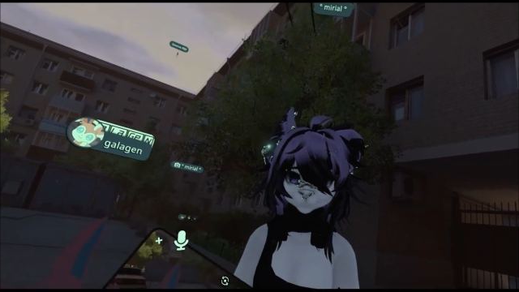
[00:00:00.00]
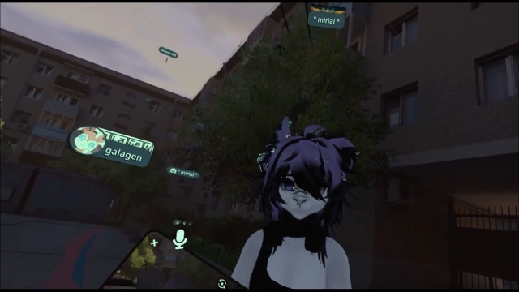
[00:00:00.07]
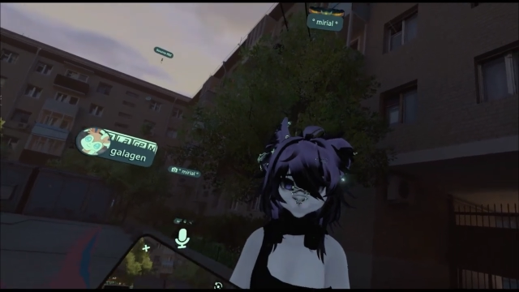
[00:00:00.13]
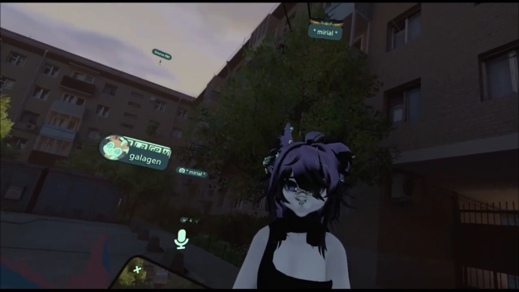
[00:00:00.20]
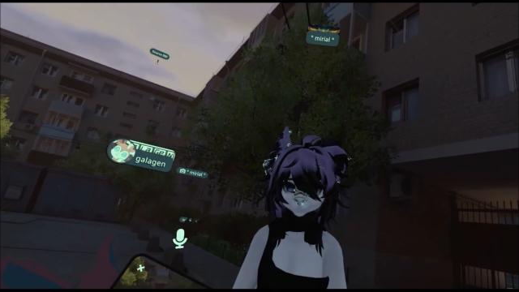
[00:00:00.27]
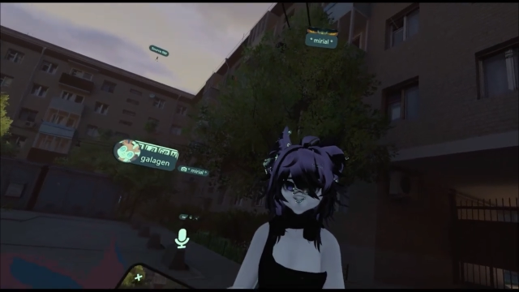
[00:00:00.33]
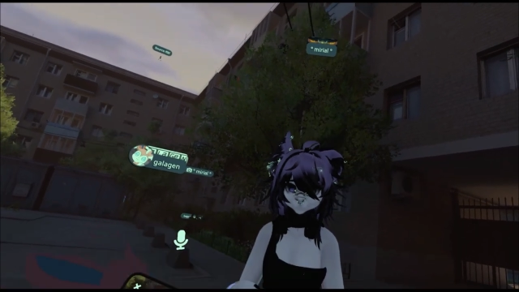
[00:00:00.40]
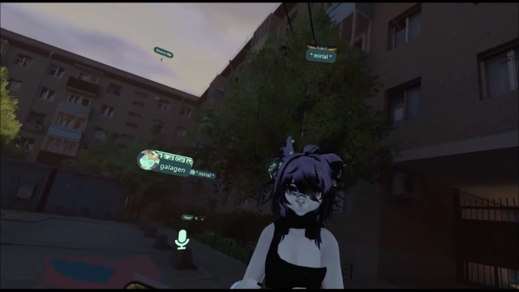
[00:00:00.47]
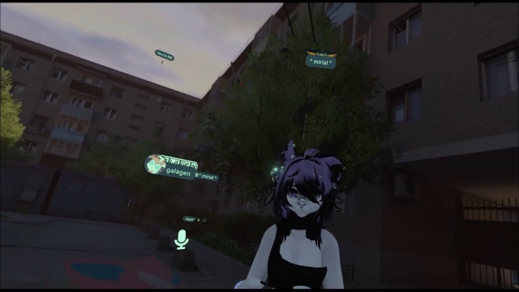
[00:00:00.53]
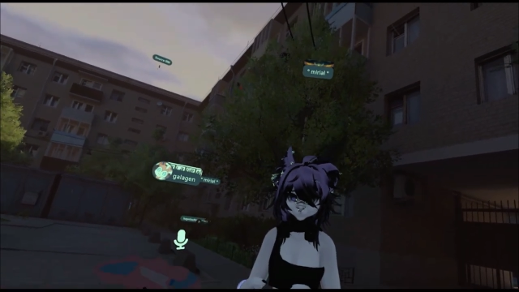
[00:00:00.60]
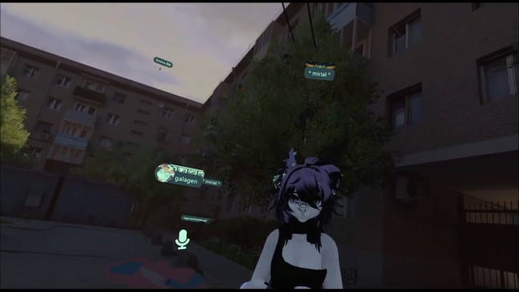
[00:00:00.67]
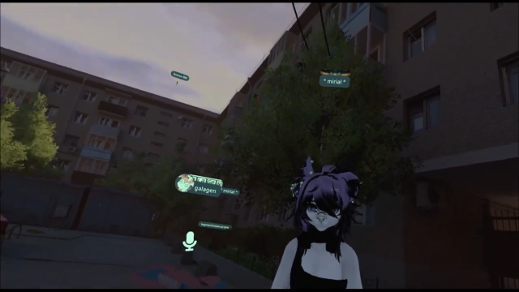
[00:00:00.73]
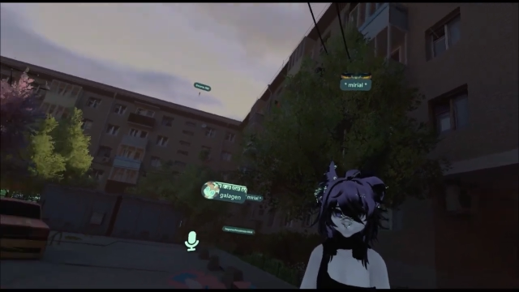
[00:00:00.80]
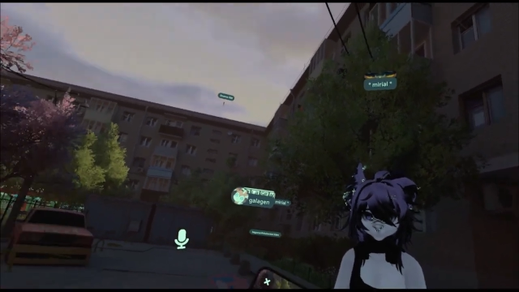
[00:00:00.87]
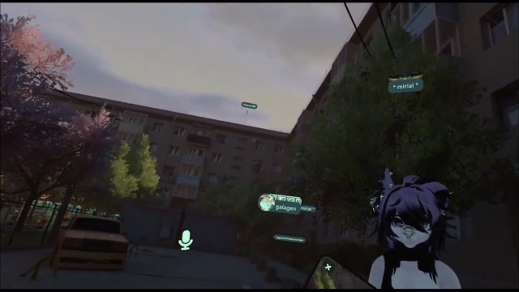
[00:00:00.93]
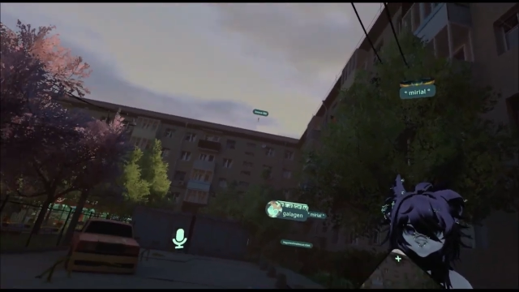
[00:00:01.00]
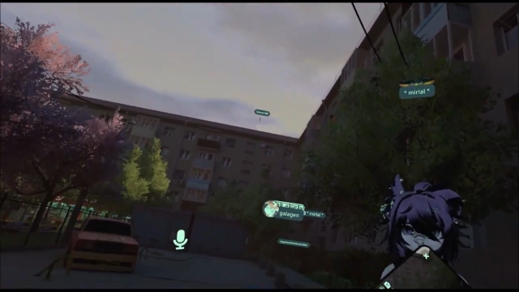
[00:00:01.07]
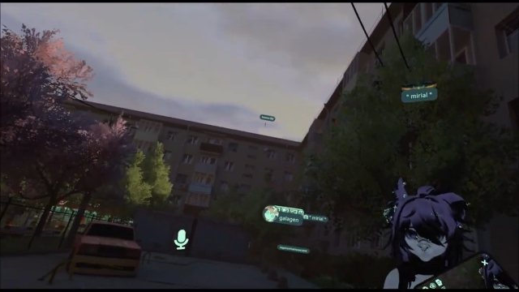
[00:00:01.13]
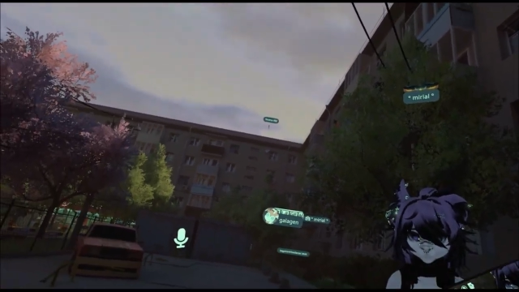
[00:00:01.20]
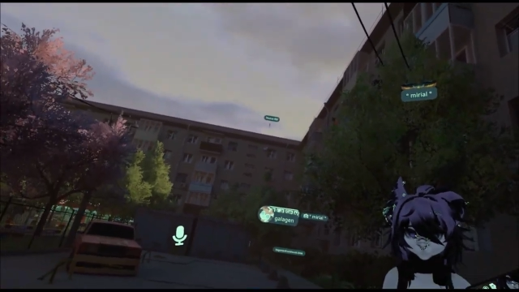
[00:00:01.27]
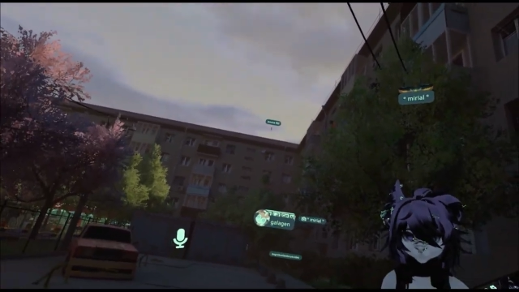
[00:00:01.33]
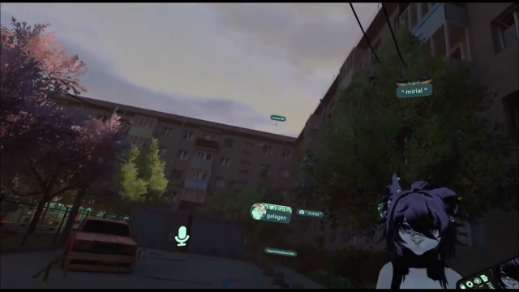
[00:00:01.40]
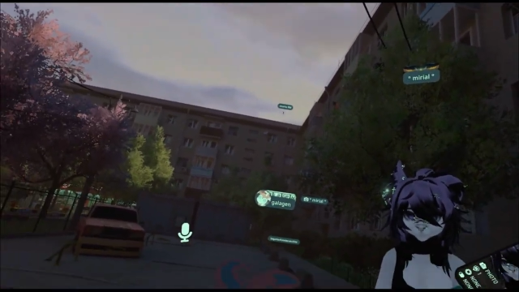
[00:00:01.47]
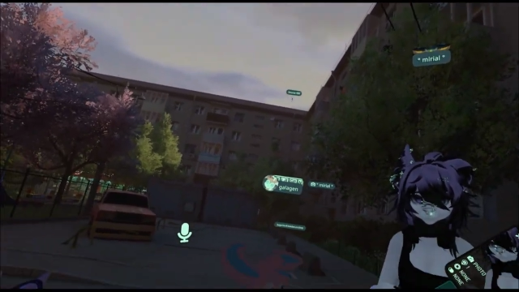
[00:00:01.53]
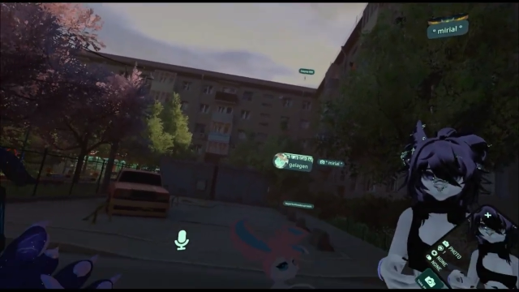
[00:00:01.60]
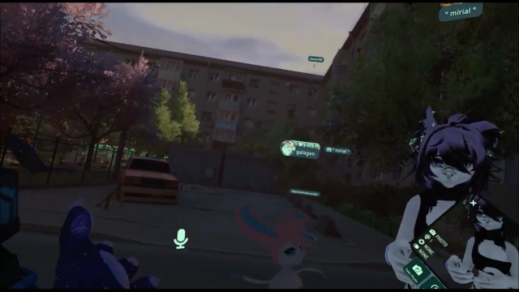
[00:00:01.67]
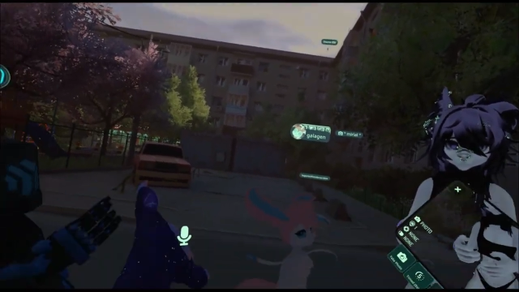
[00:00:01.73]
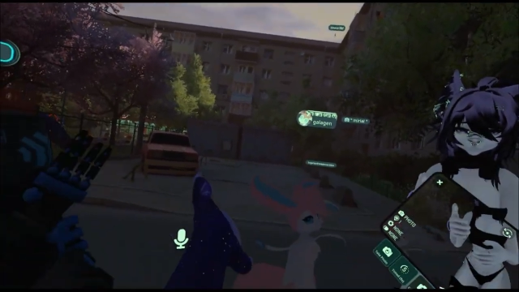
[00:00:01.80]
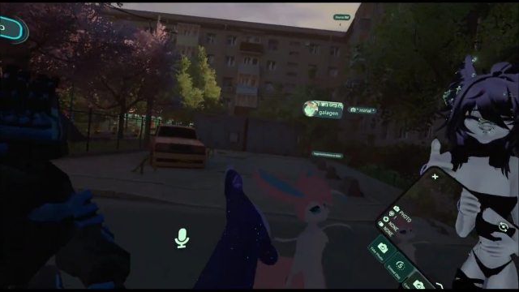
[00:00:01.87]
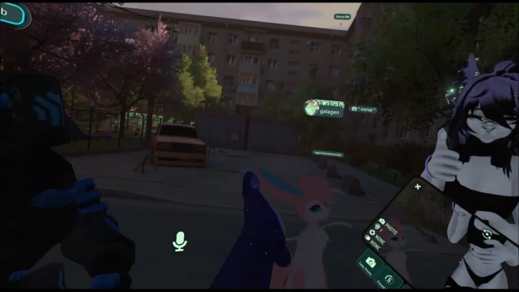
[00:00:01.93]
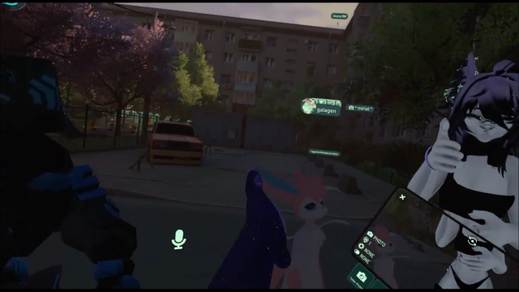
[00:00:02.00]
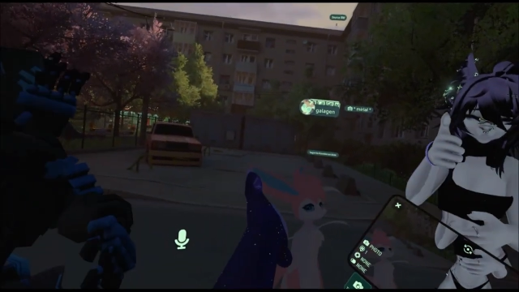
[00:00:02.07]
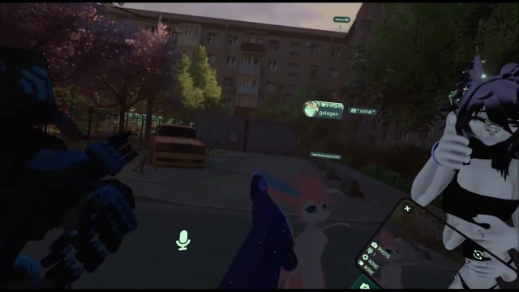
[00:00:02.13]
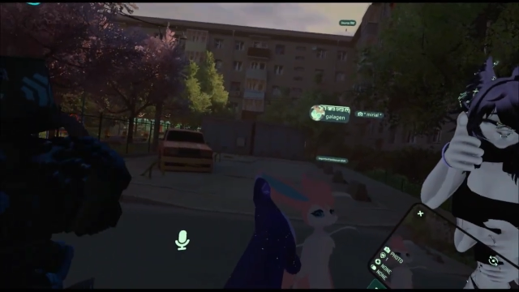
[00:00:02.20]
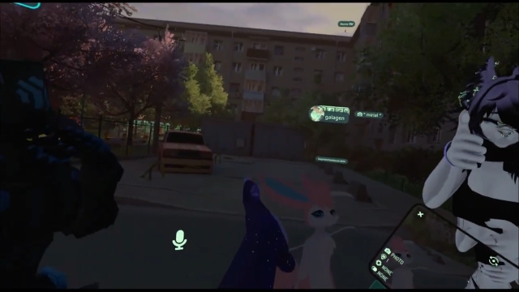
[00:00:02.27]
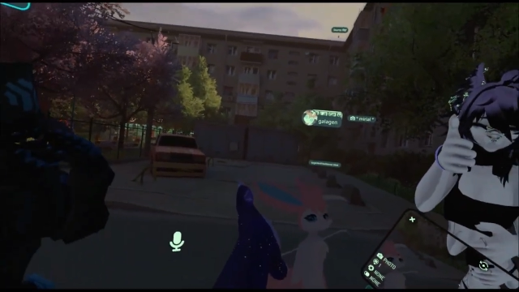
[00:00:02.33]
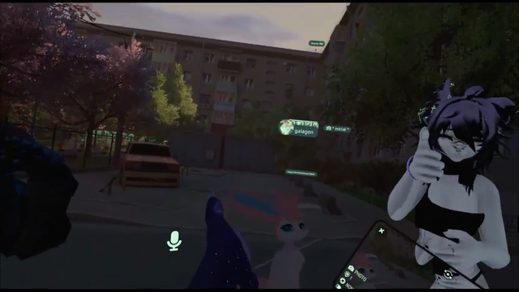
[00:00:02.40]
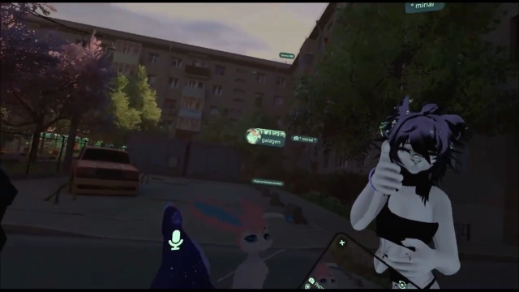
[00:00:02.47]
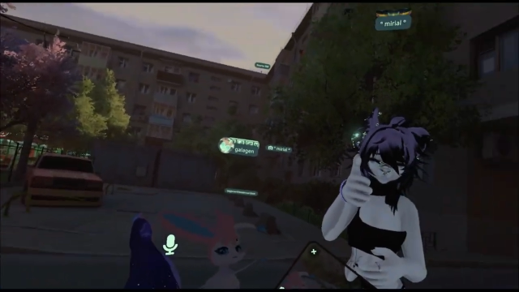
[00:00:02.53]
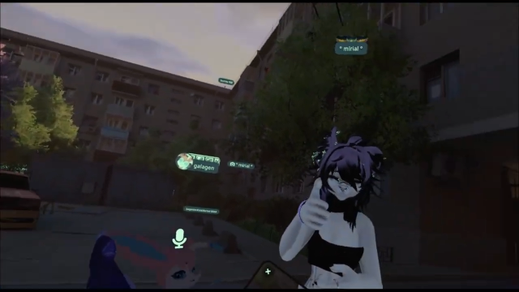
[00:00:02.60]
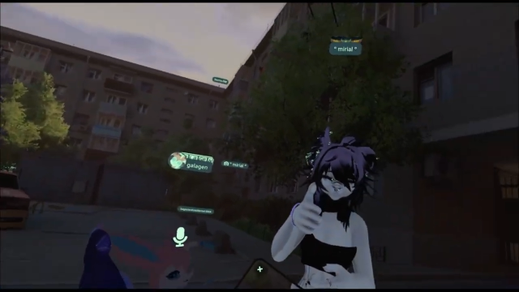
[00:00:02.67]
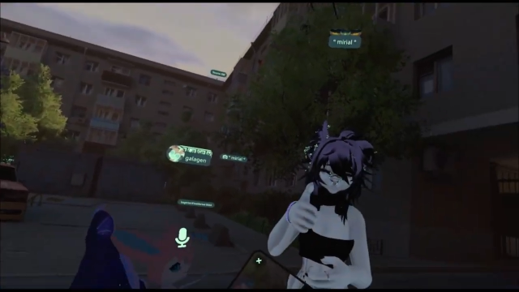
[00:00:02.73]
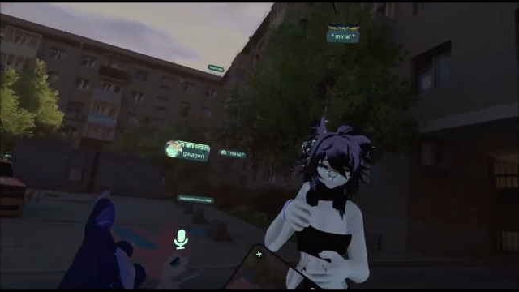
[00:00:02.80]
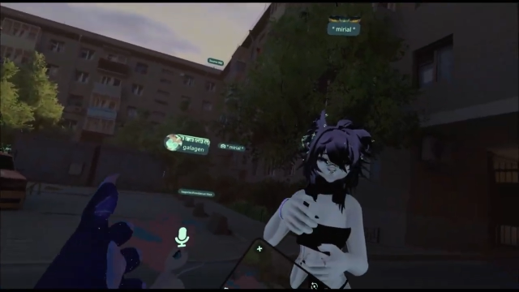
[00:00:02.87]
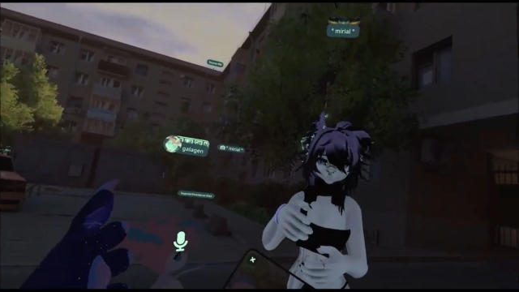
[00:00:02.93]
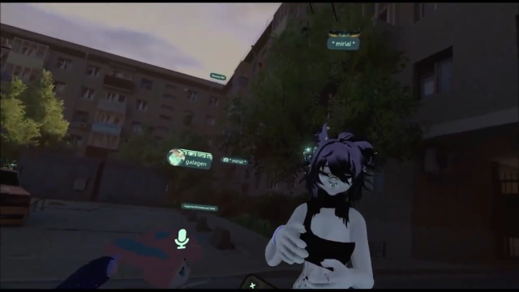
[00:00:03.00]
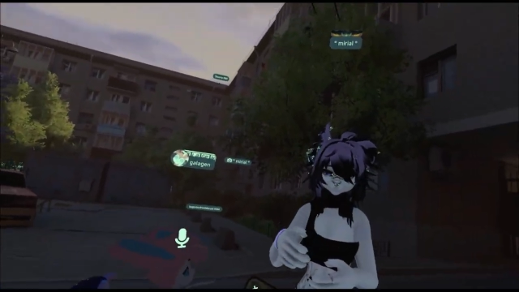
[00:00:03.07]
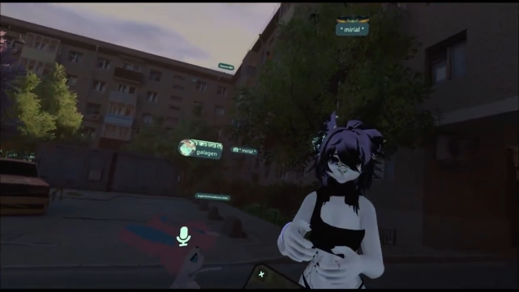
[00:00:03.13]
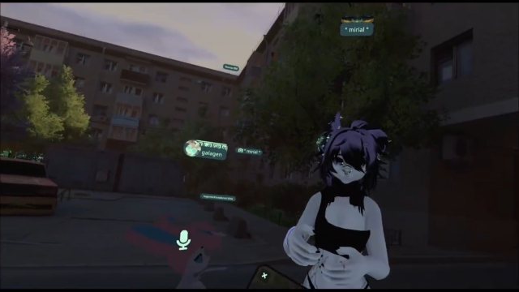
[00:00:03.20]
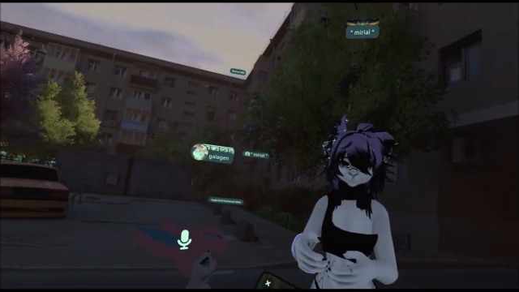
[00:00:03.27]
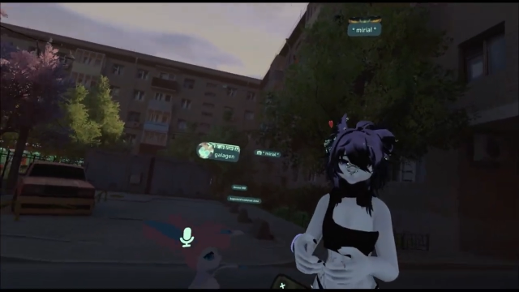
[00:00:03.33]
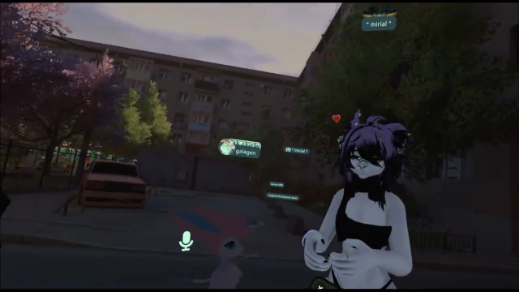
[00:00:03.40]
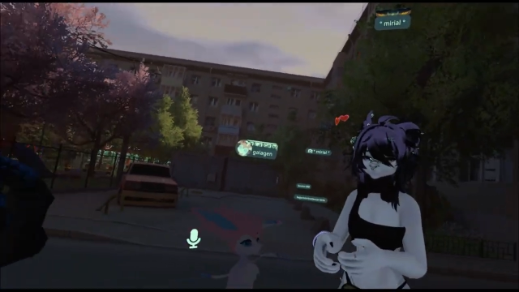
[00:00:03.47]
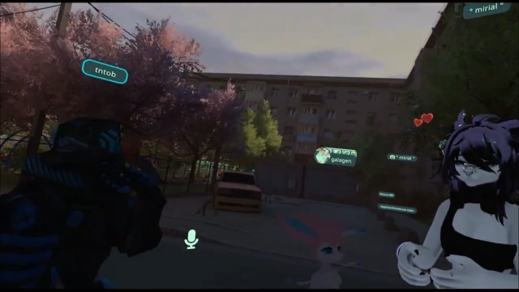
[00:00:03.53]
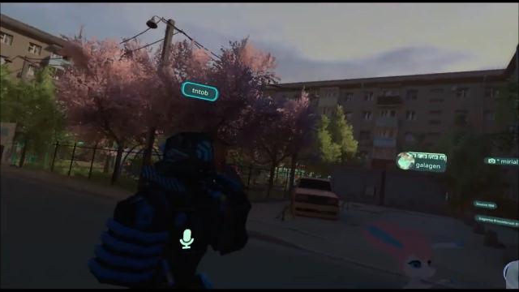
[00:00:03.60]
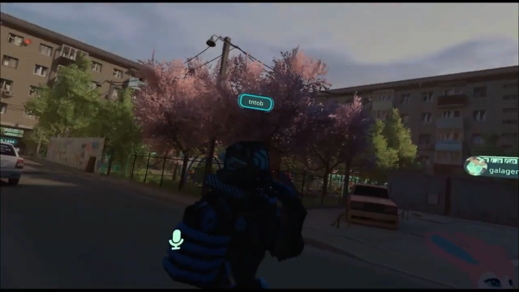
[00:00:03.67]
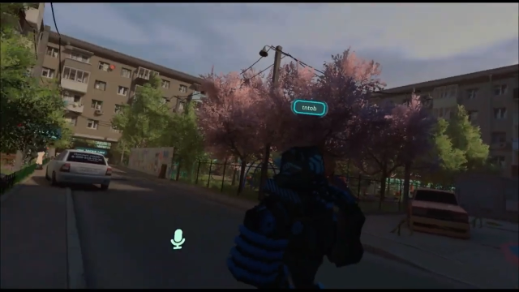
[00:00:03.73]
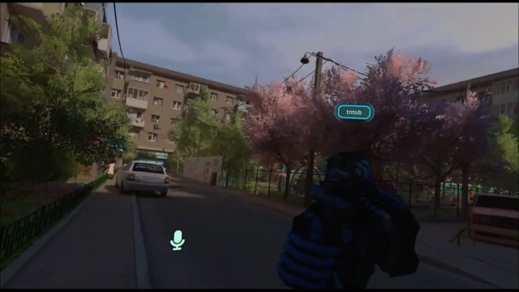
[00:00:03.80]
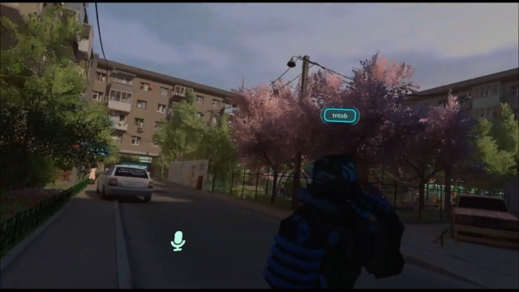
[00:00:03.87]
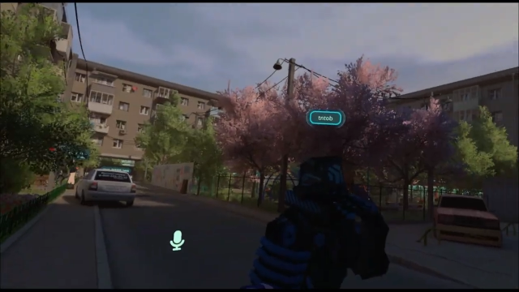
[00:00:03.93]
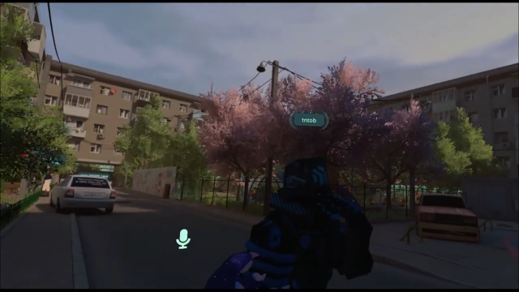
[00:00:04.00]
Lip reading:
(no speaker visible)